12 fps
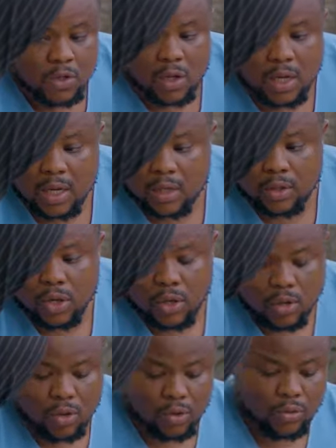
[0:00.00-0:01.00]
Your leg
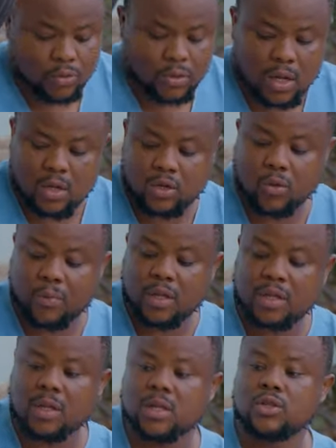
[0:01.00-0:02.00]
don't go. Ah,
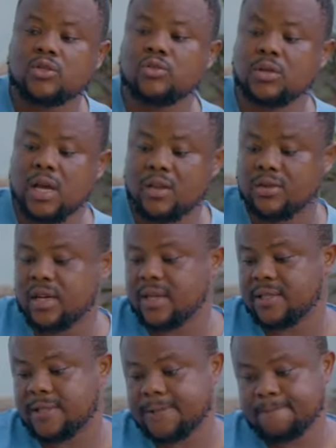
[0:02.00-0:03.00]
orthopedic issue now you
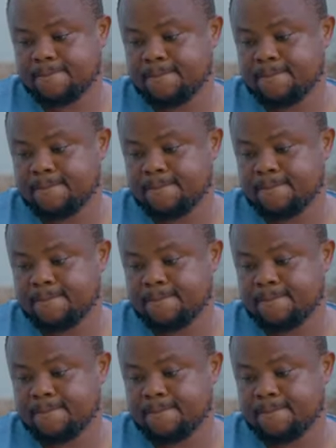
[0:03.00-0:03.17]
get.